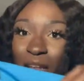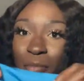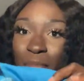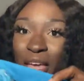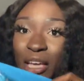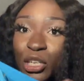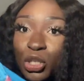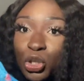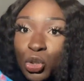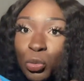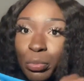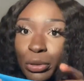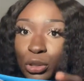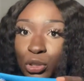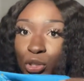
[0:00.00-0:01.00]
The band is
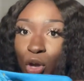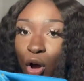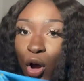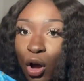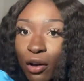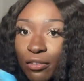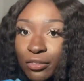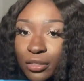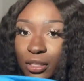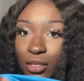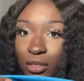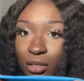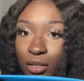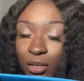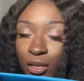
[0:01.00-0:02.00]
super soft.
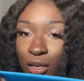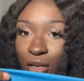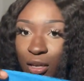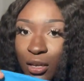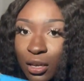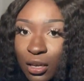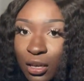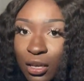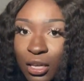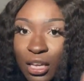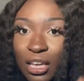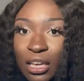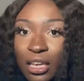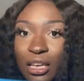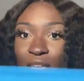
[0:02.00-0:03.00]

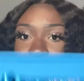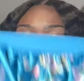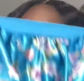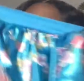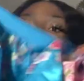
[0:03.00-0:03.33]
And it's